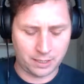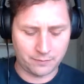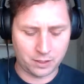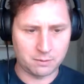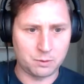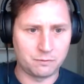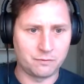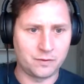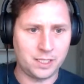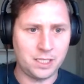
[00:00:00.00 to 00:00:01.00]
variable
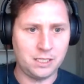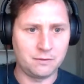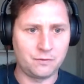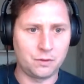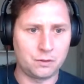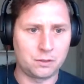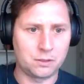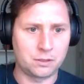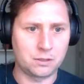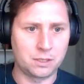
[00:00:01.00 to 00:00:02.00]
v
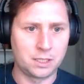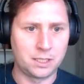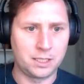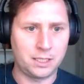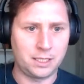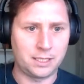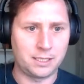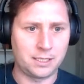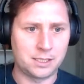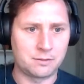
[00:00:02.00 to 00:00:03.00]
for
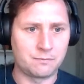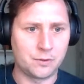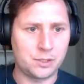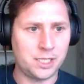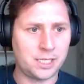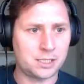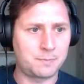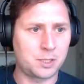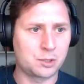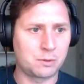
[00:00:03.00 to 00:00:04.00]
as vertex,
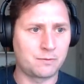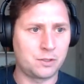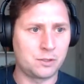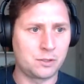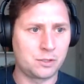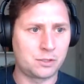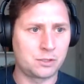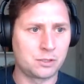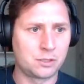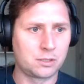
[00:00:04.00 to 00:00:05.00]
because we've used
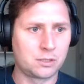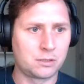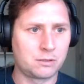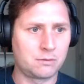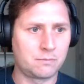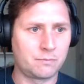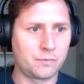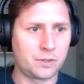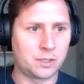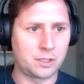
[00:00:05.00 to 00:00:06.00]

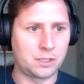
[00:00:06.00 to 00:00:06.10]
the